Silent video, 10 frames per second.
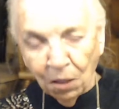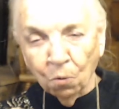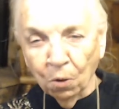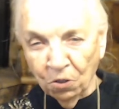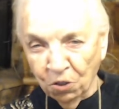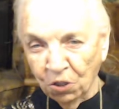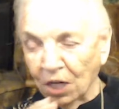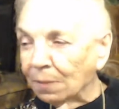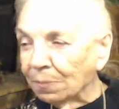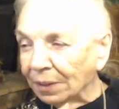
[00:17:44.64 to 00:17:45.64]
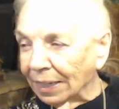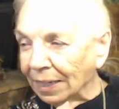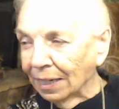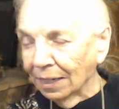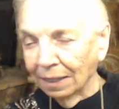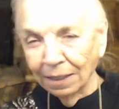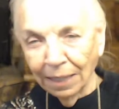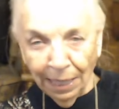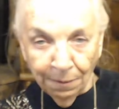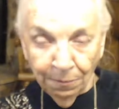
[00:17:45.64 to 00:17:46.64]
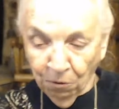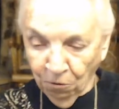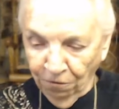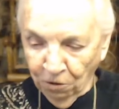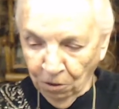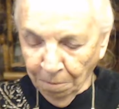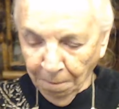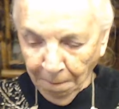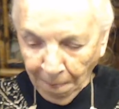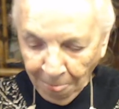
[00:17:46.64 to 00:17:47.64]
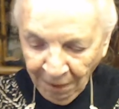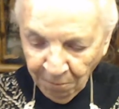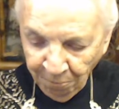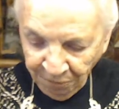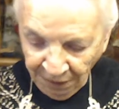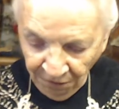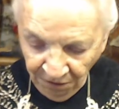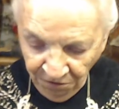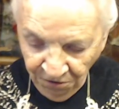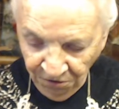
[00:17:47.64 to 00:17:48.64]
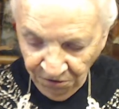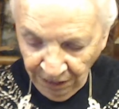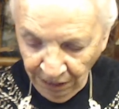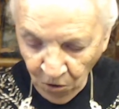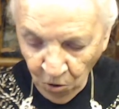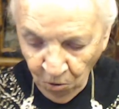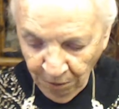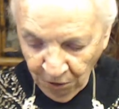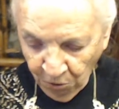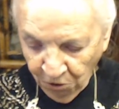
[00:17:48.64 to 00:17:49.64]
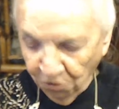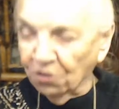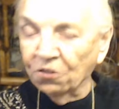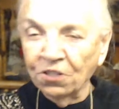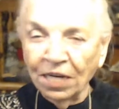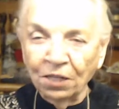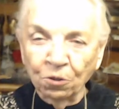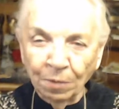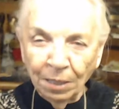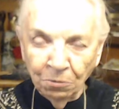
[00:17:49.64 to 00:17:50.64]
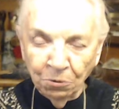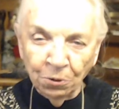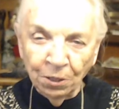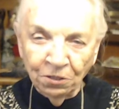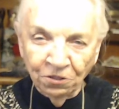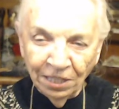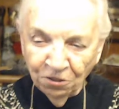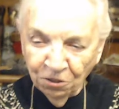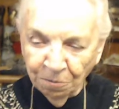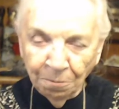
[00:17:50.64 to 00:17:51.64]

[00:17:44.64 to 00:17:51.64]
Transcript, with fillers: was shapely and beautiful. This is the Holman Christian Standard Bible translation.